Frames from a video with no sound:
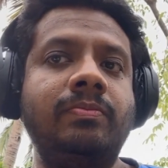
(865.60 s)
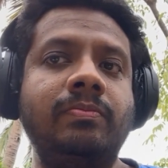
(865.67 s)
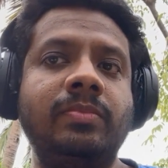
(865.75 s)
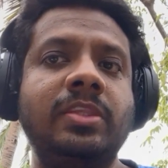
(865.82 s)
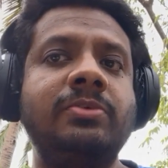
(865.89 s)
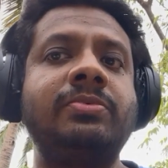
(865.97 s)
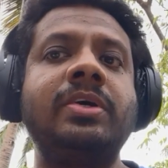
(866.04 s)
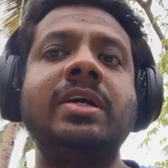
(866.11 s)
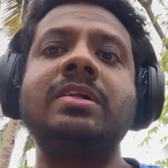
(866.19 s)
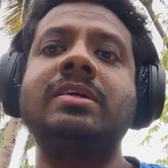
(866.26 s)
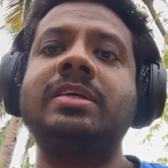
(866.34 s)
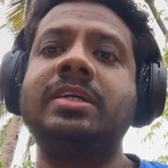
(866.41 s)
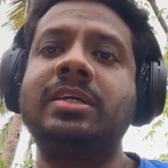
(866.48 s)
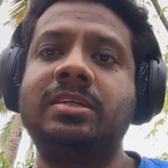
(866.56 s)
the file
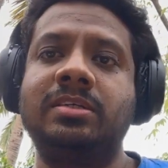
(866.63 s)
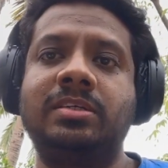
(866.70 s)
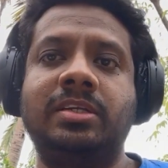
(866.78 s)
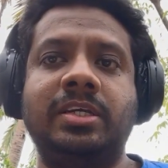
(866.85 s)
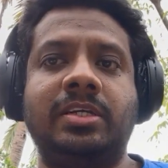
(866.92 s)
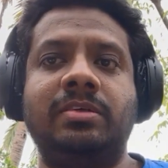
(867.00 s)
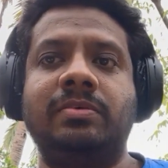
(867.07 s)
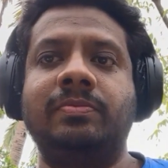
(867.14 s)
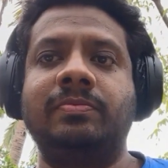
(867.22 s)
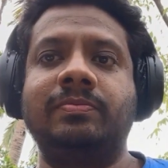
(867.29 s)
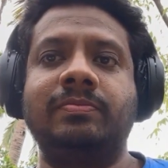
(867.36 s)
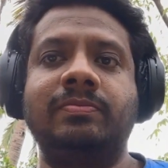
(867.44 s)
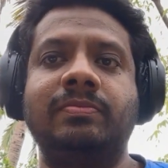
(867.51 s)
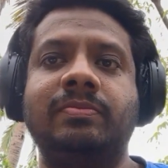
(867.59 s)
created date
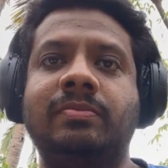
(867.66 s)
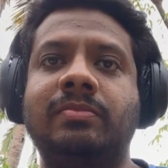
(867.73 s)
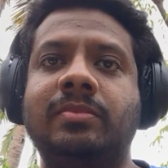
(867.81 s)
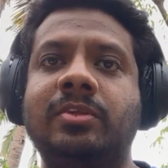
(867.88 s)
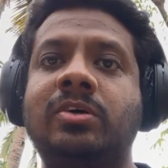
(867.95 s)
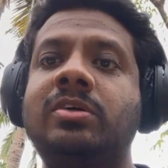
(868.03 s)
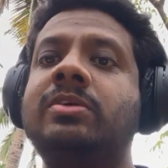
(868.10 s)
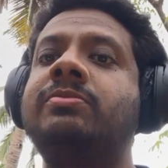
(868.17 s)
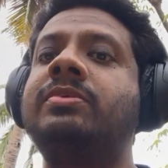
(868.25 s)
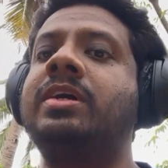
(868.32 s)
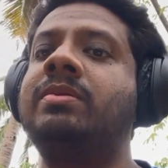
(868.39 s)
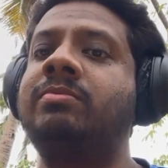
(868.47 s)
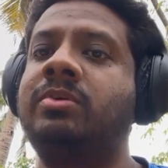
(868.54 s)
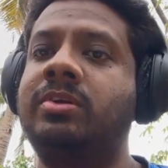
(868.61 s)
or the
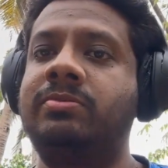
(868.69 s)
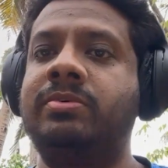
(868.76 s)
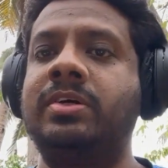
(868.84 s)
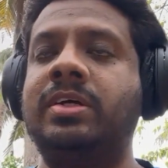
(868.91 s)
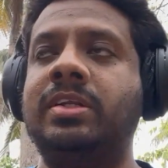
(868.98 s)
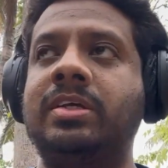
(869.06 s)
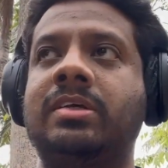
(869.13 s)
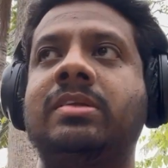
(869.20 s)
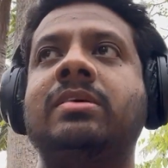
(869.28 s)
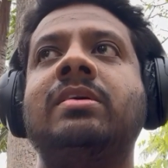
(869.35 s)
file modified date,